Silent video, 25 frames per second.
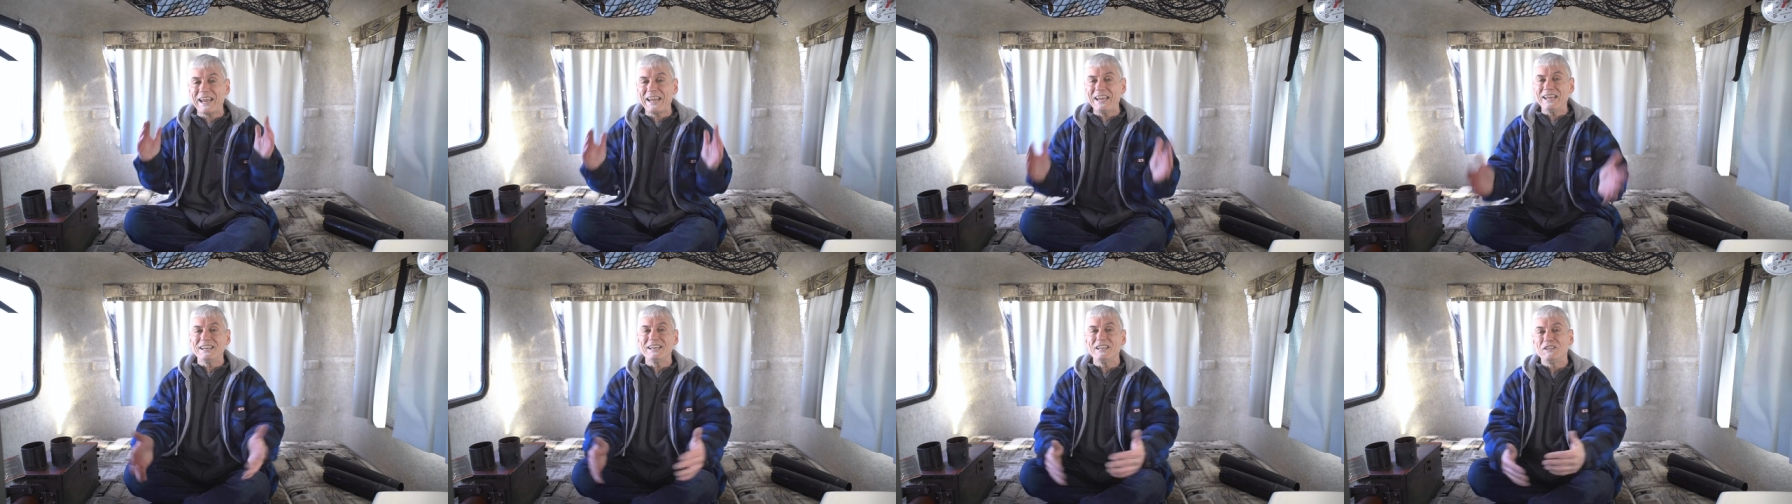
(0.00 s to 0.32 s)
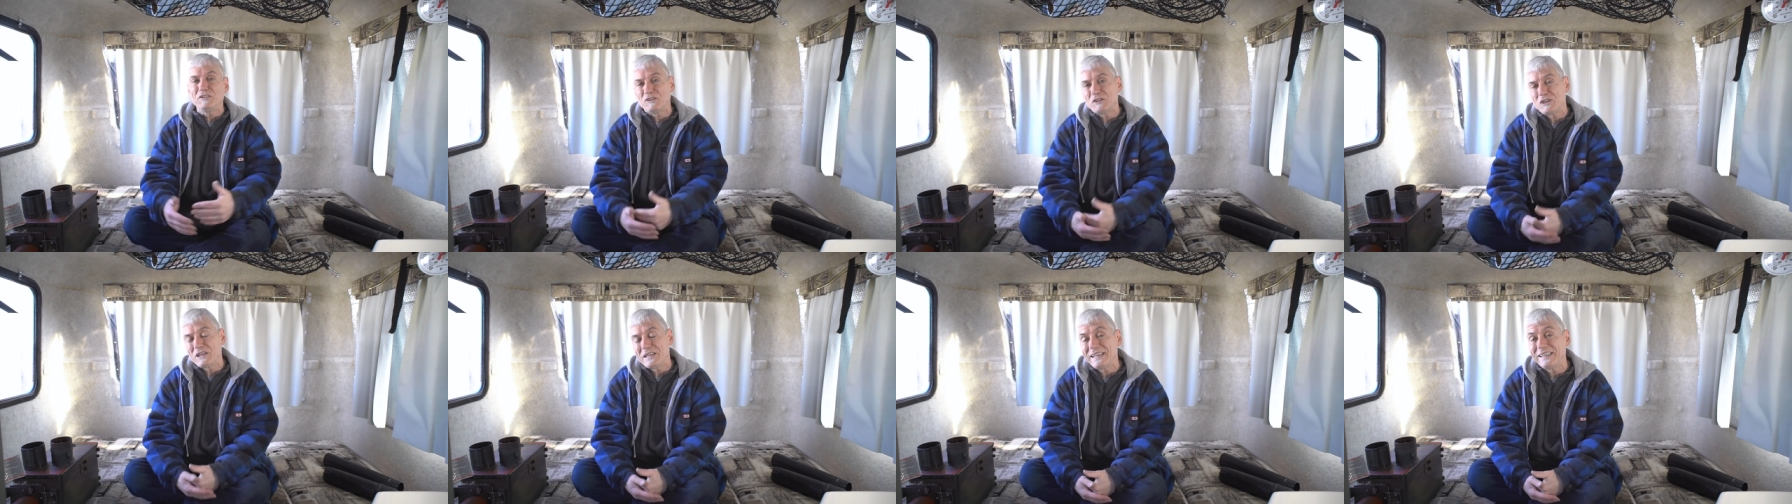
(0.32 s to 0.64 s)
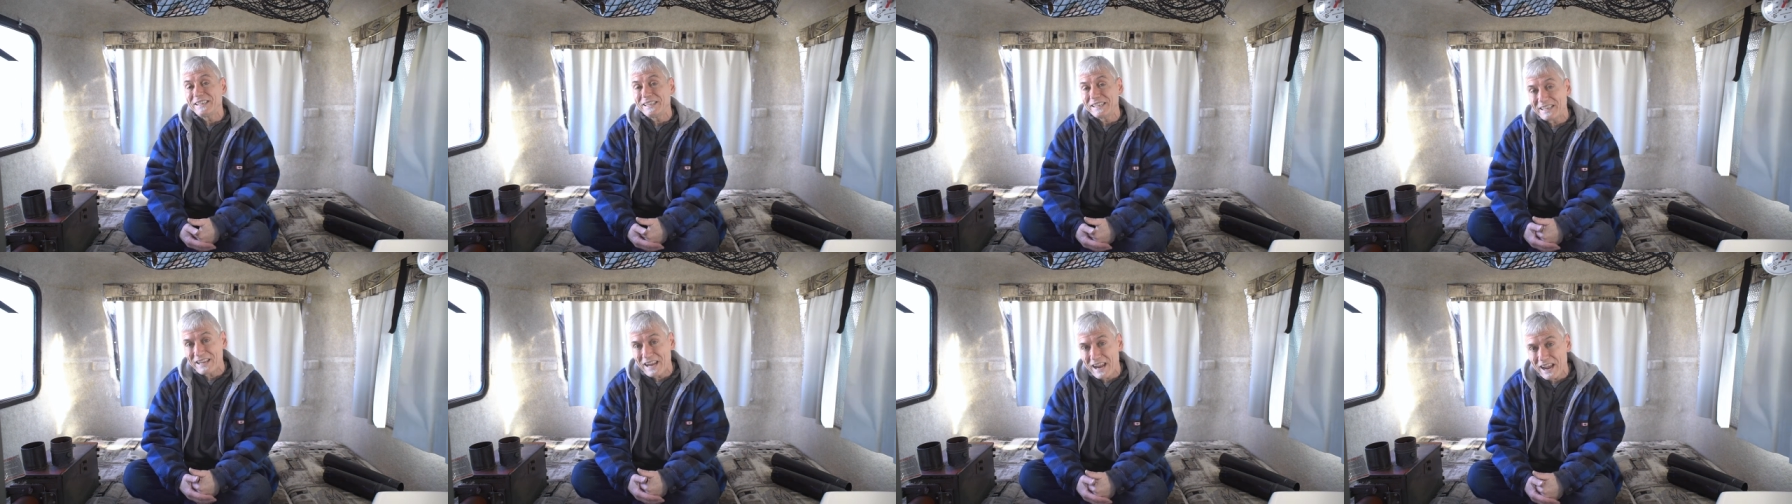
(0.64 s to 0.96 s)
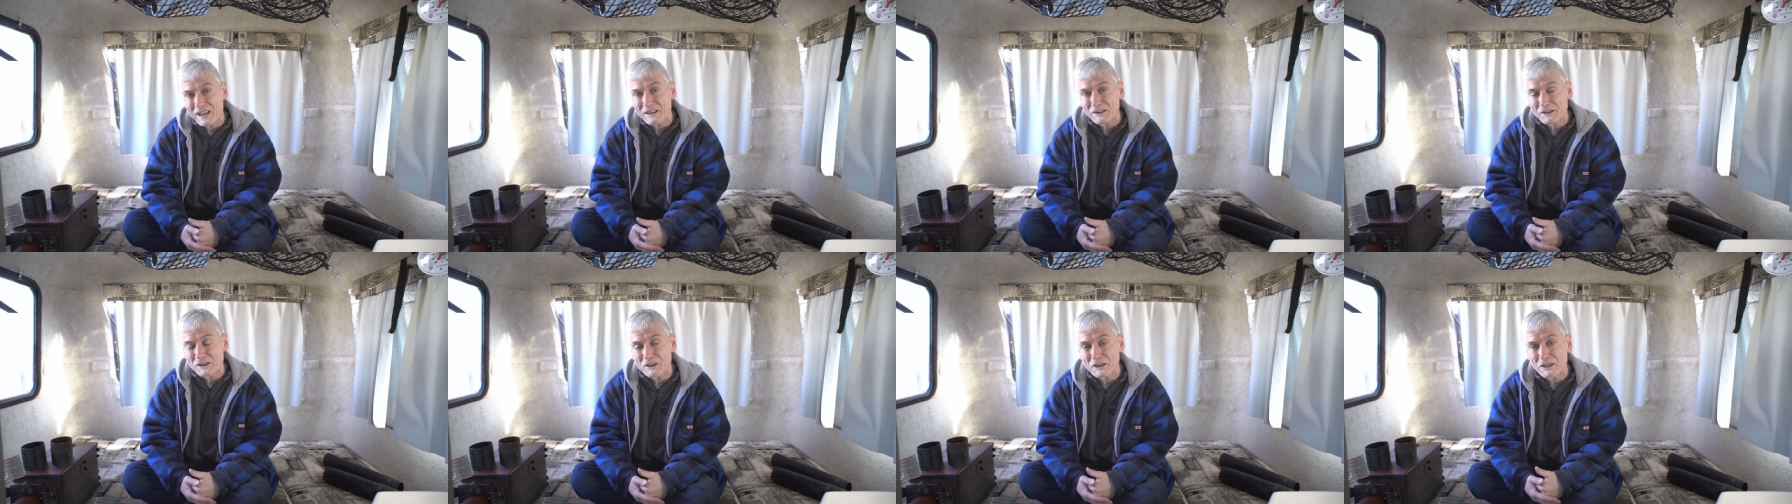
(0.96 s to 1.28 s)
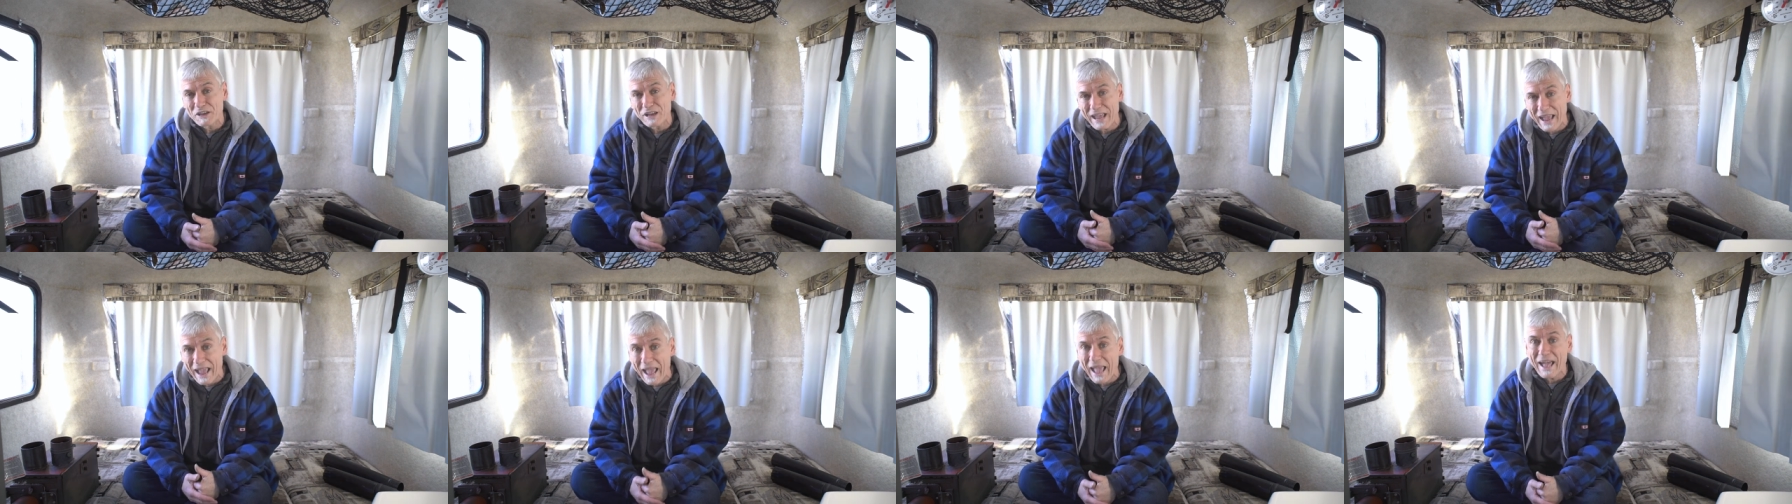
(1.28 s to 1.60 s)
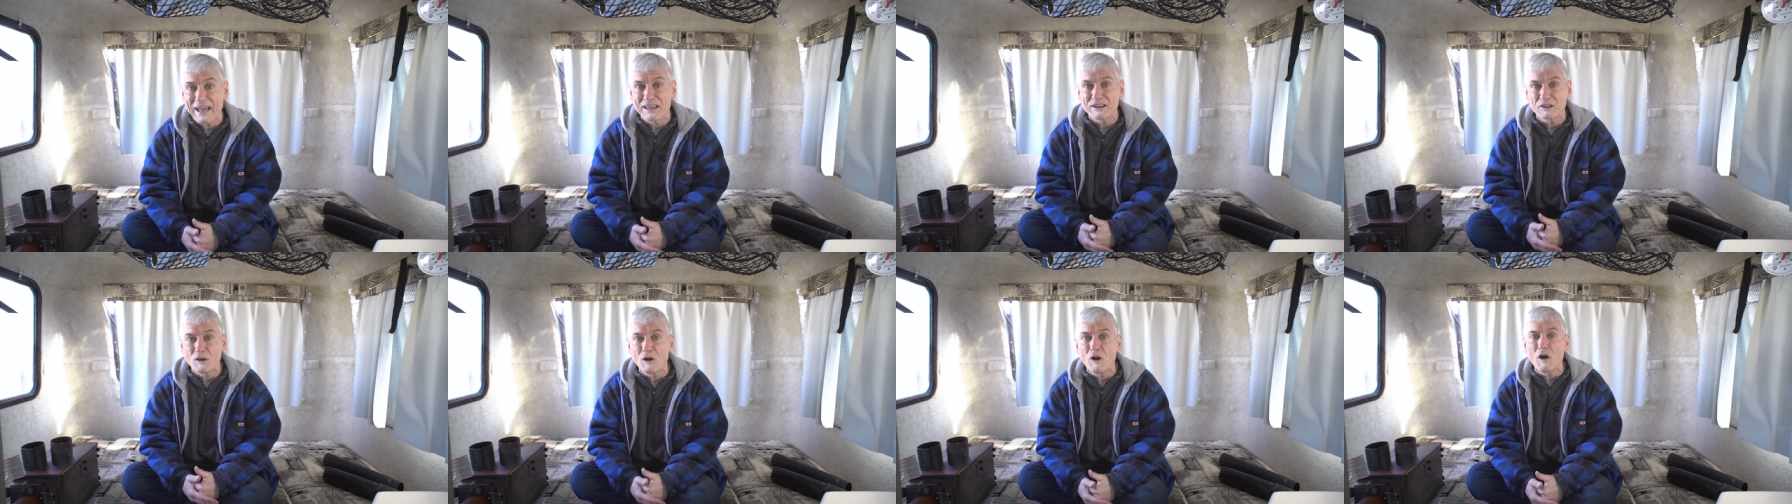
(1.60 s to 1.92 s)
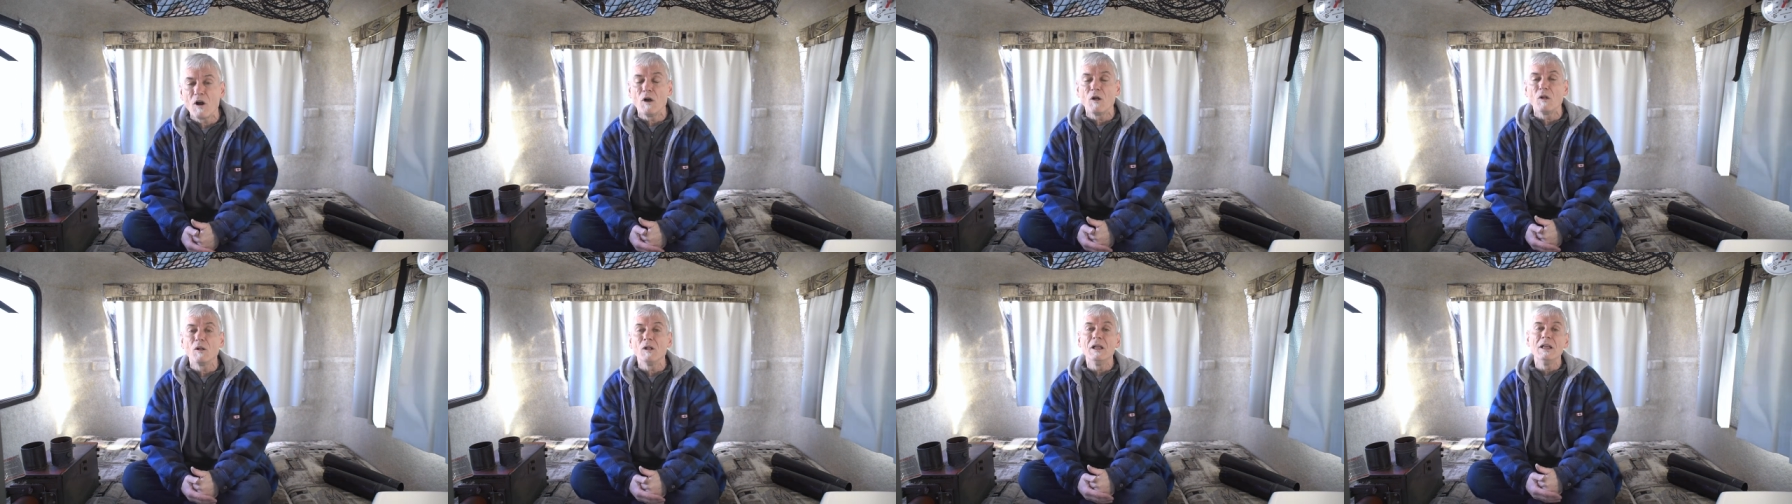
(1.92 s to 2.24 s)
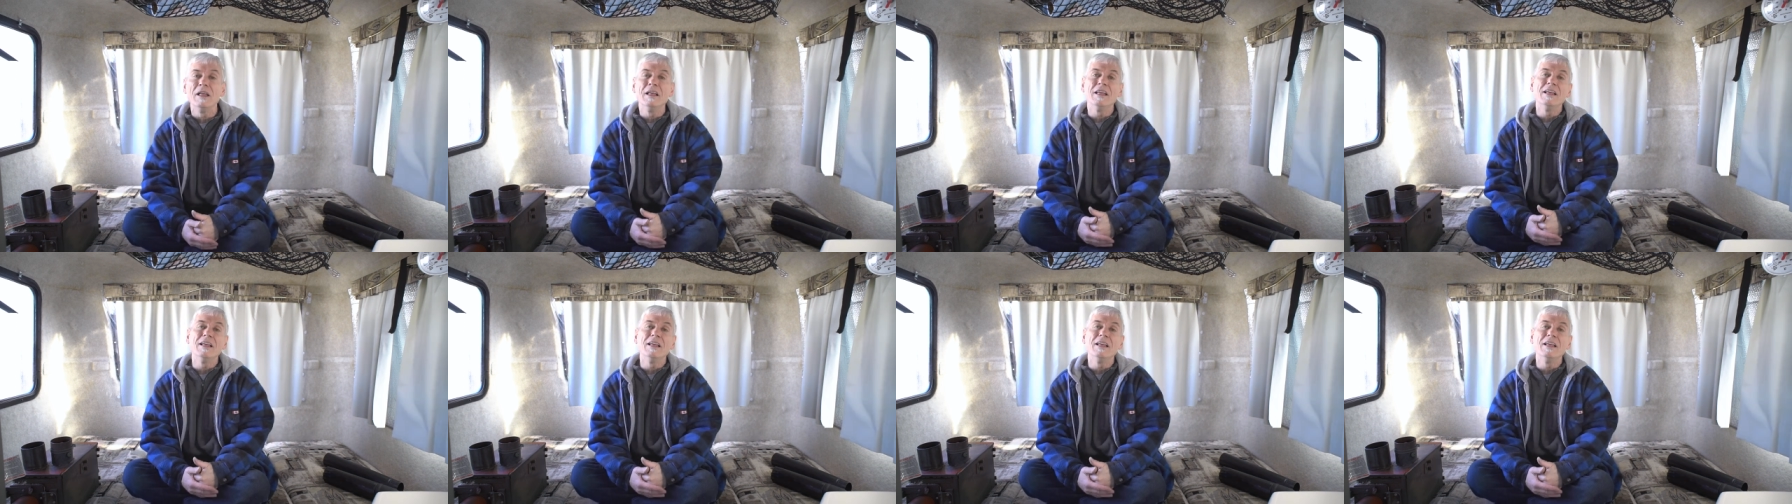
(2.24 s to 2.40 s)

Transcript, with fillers: anything in Canada at all.